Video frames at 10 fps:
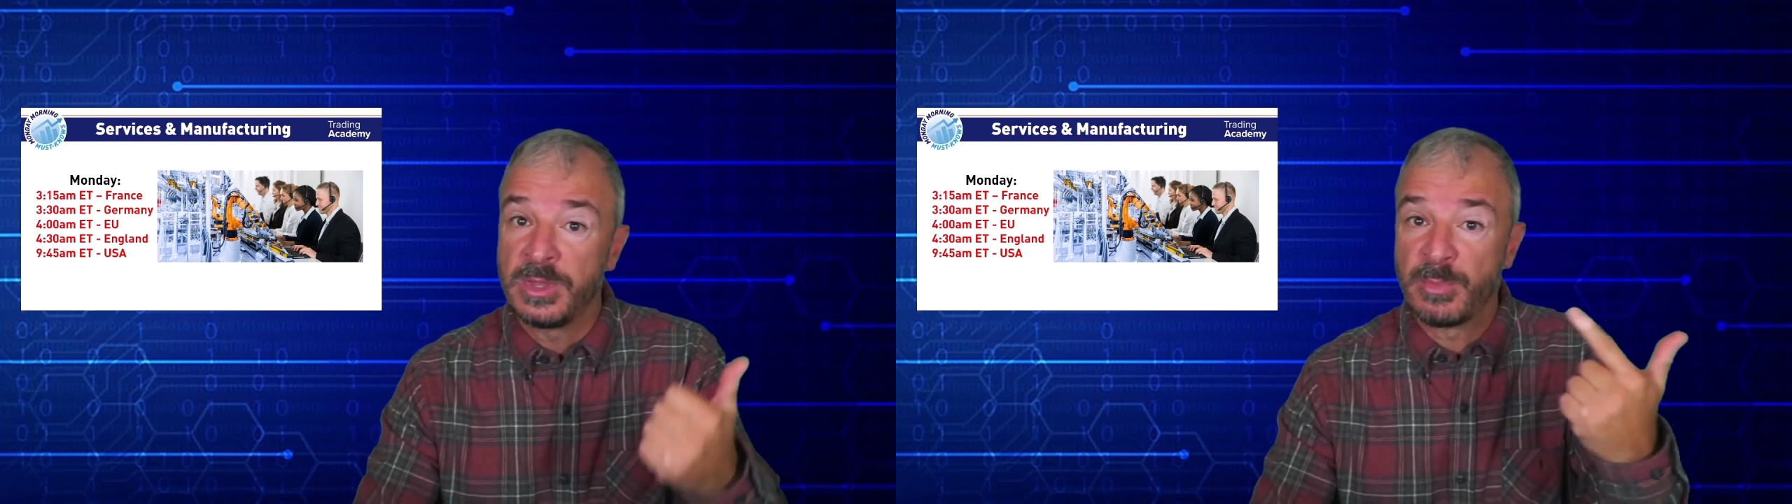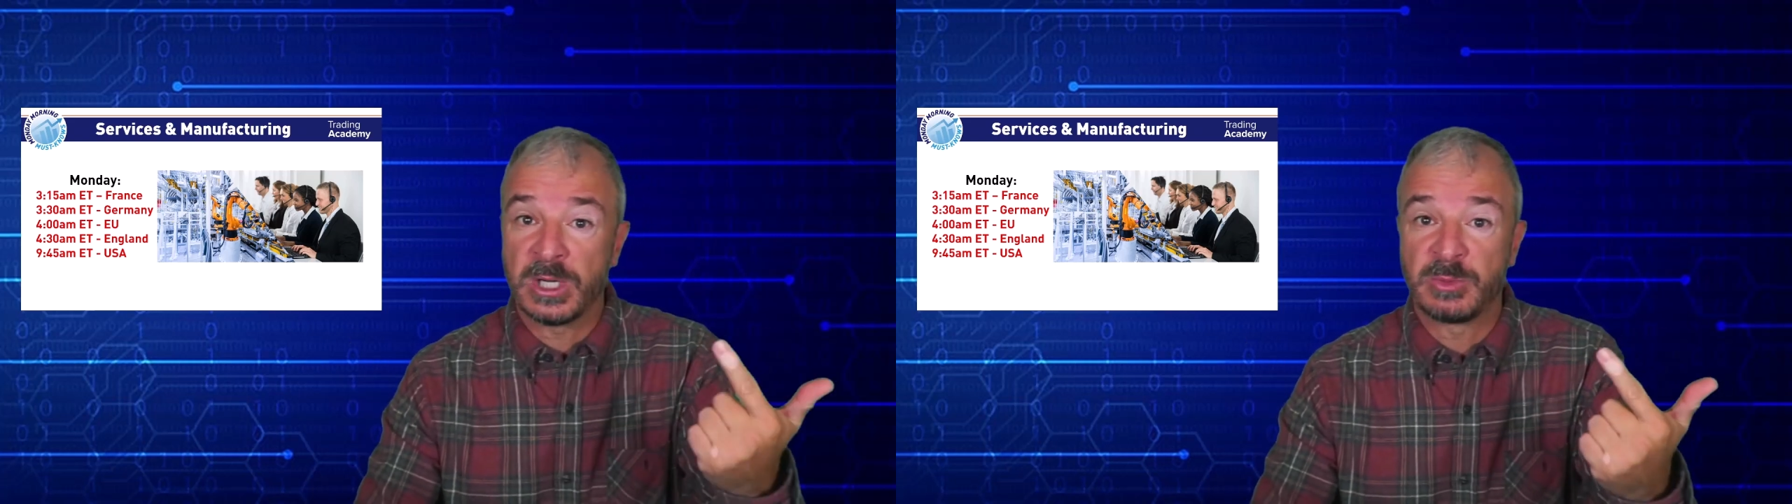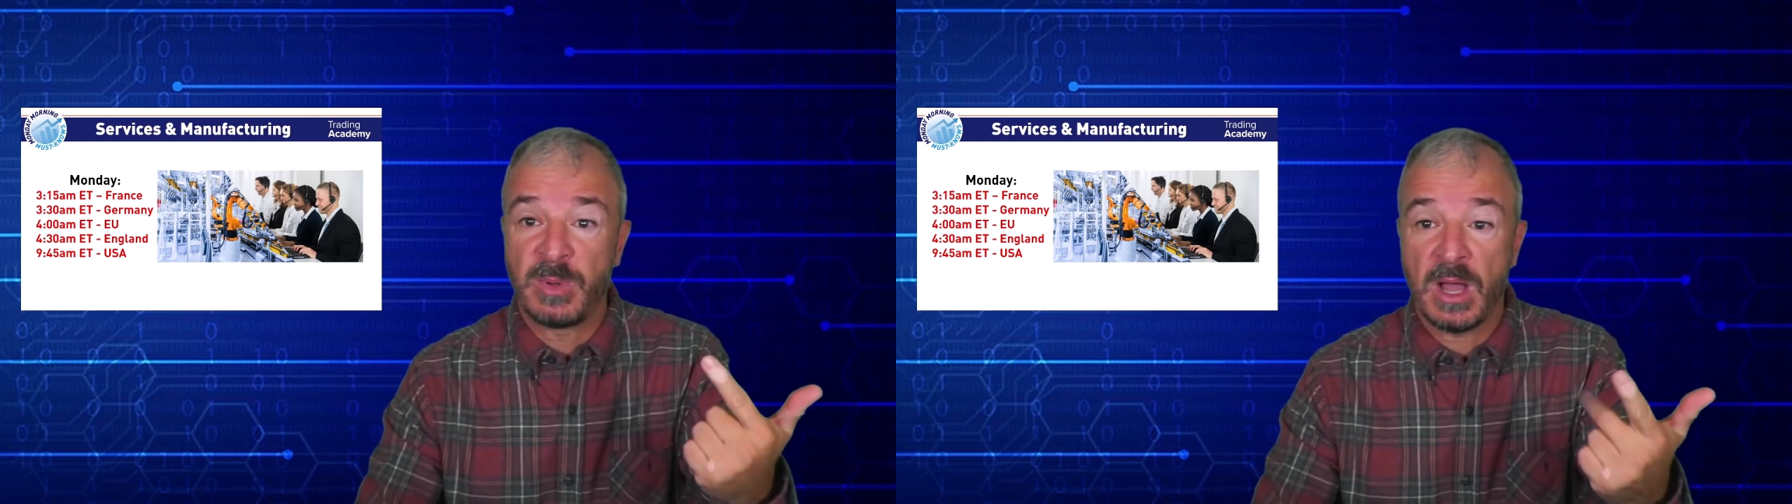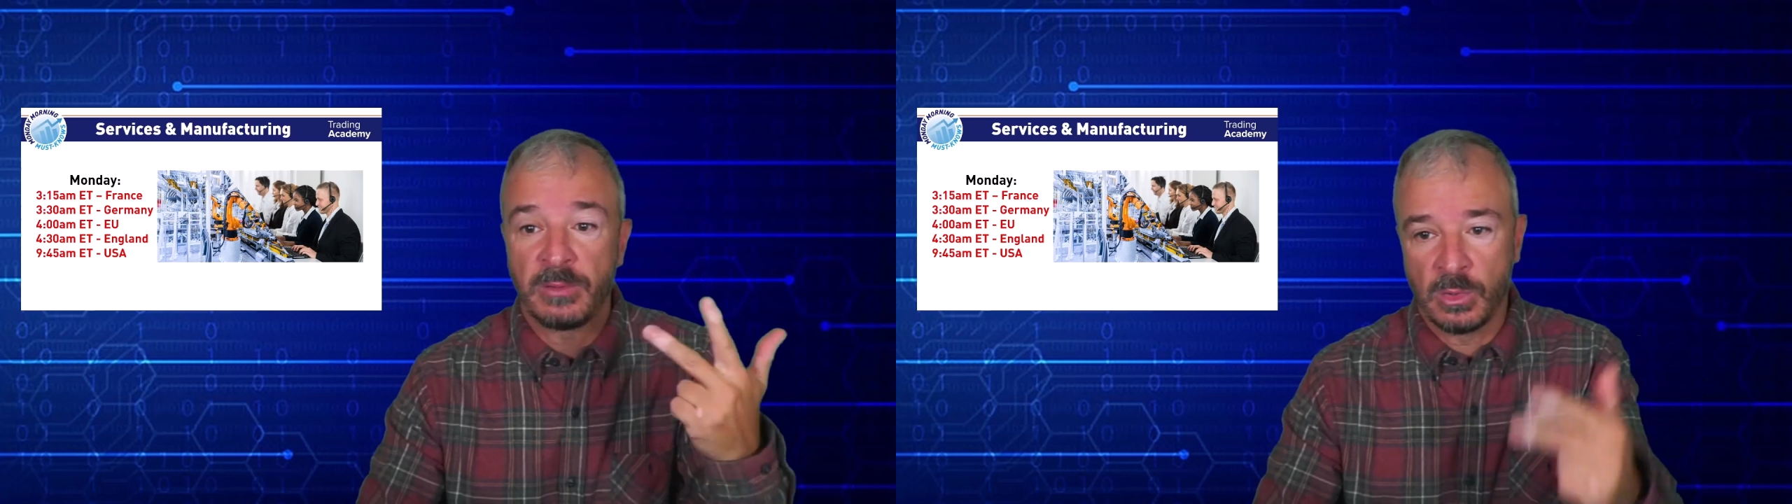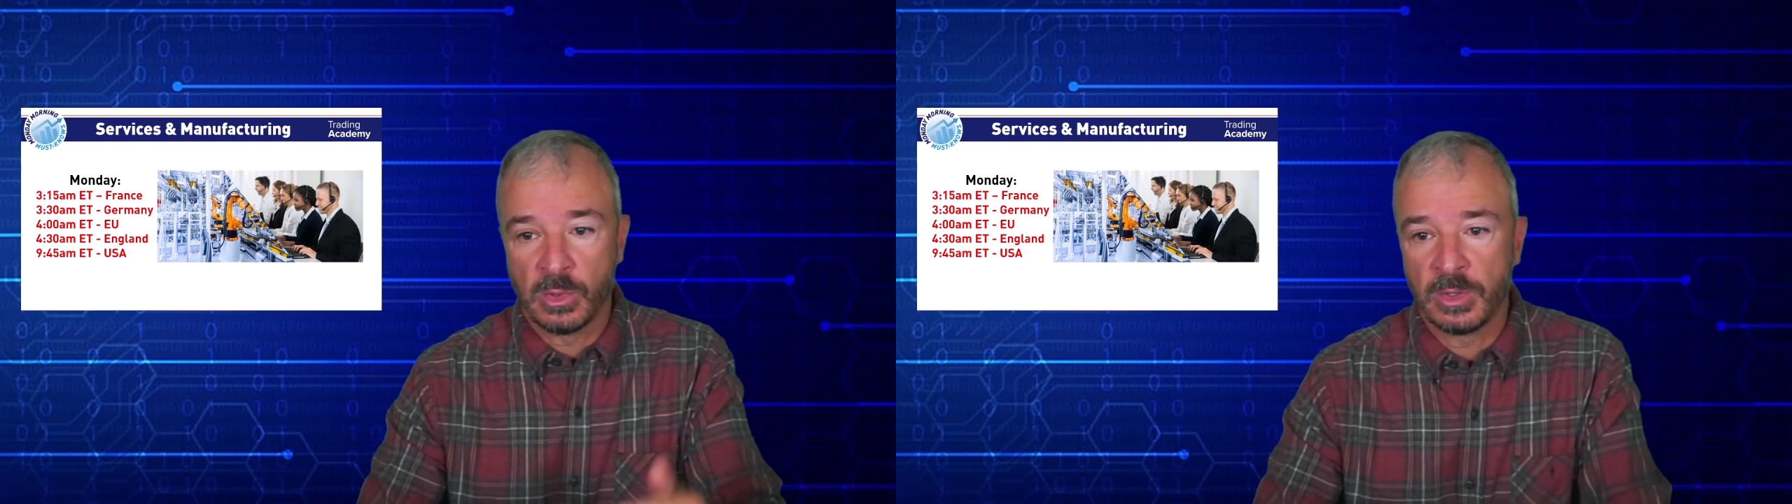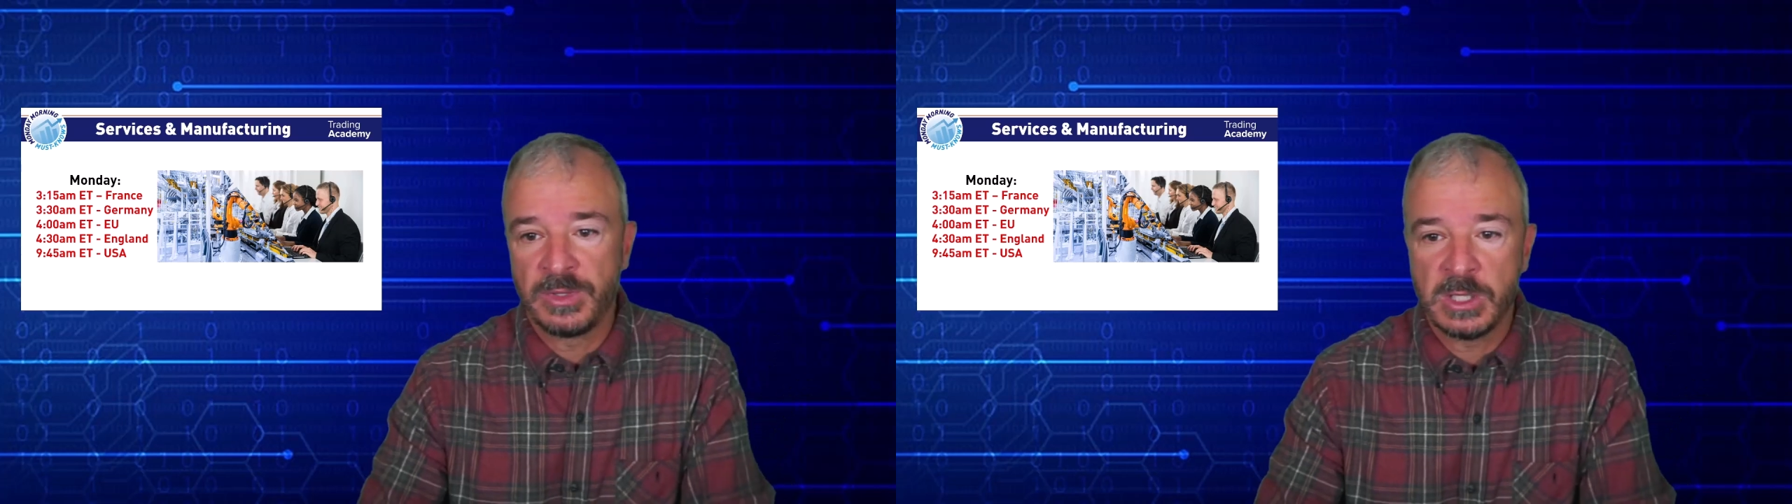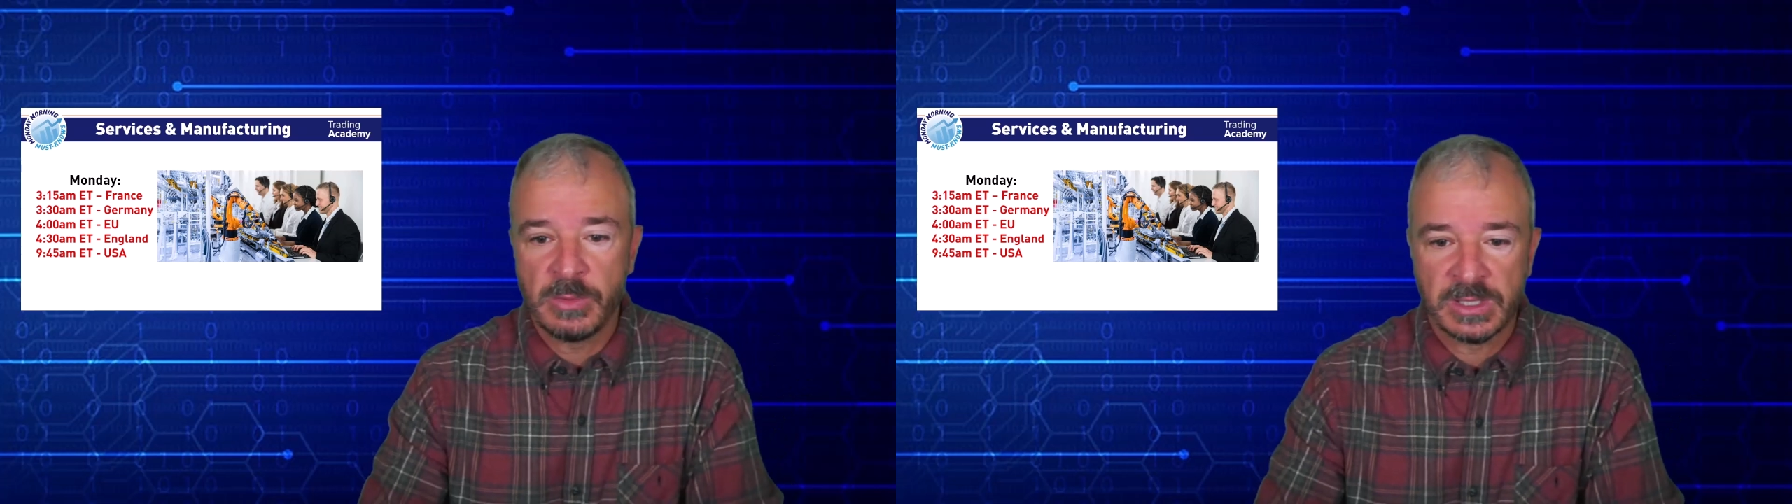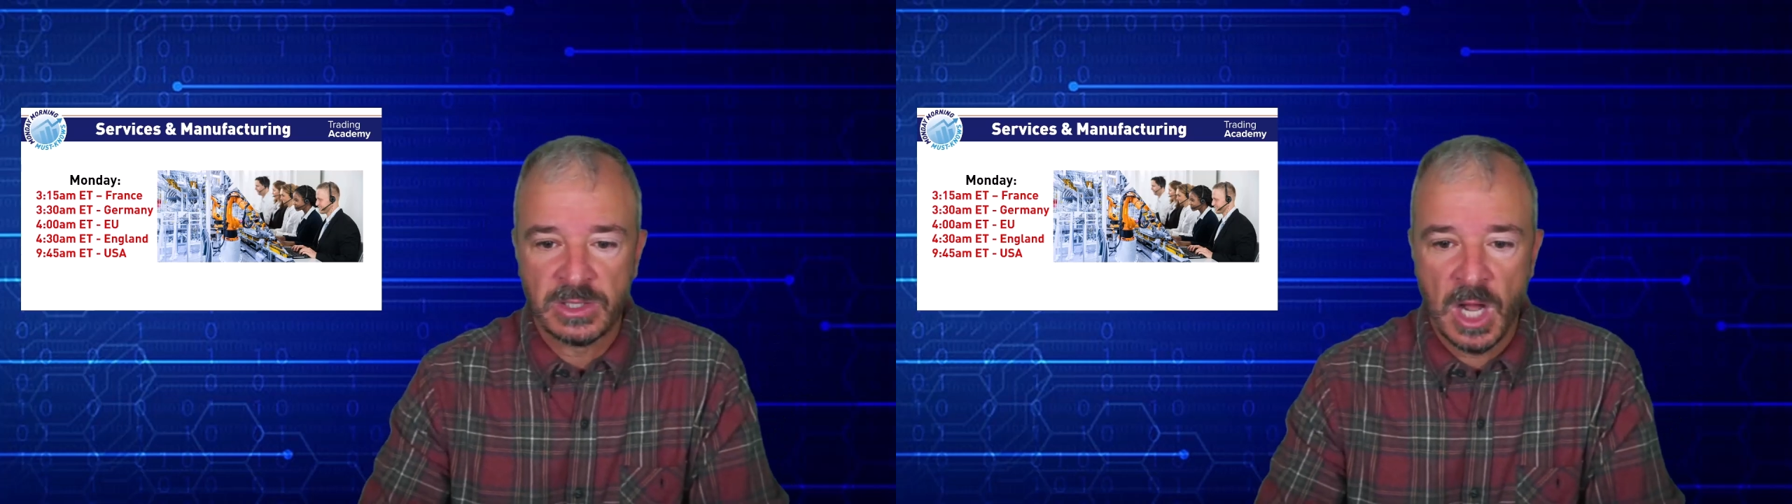the British pound, or the
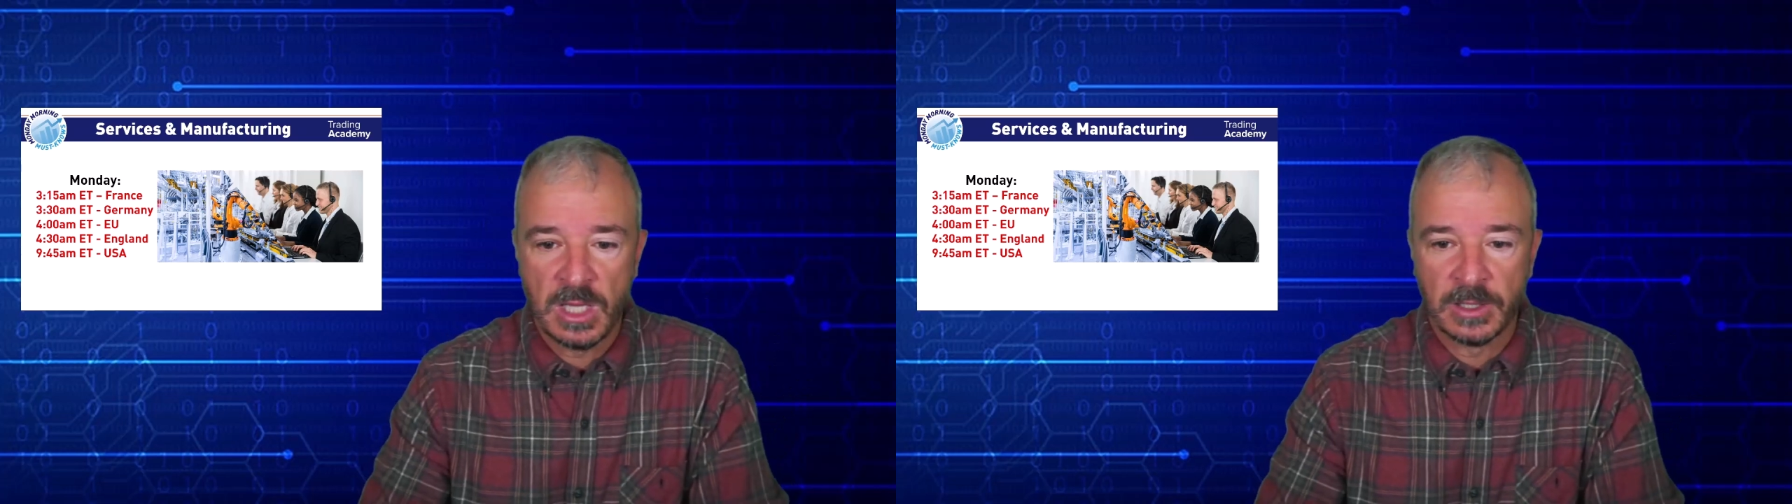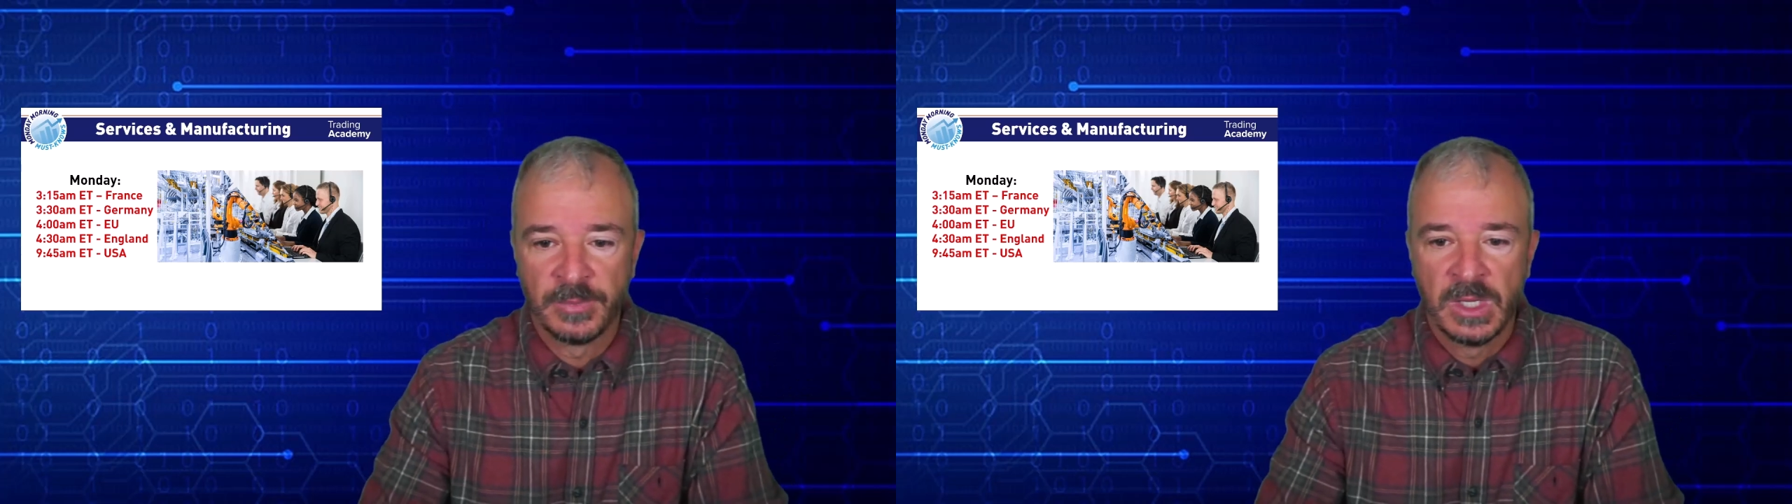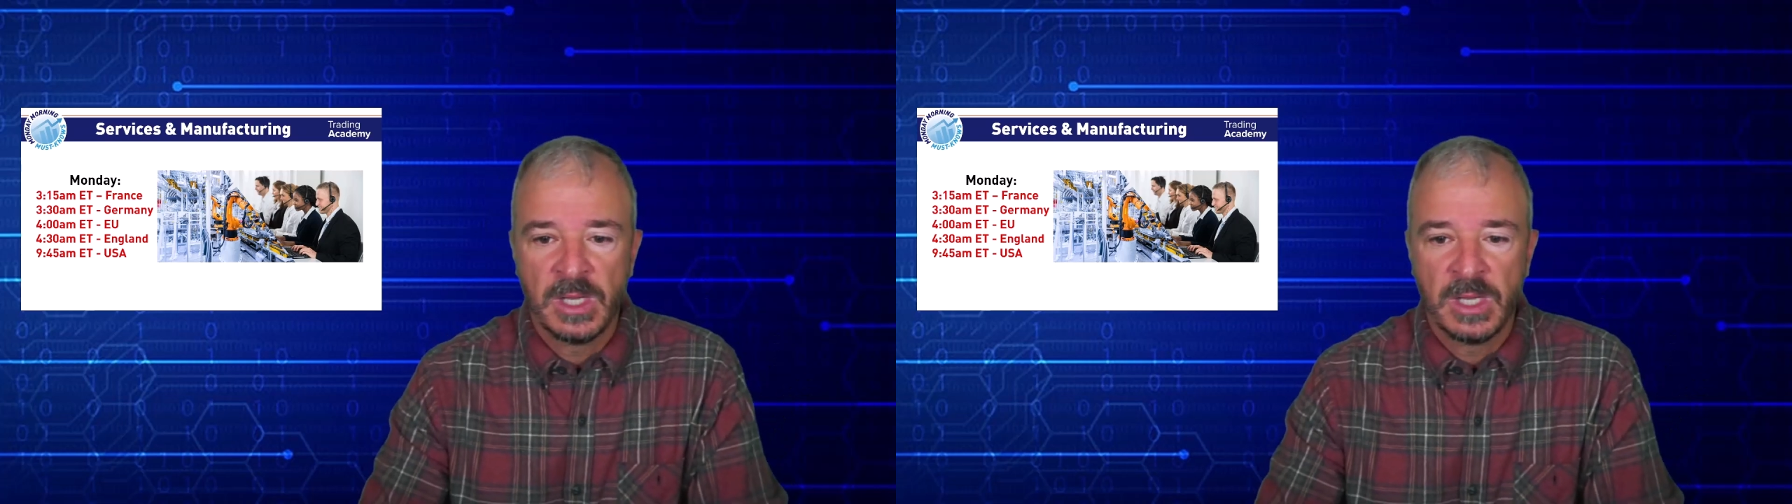US dollar.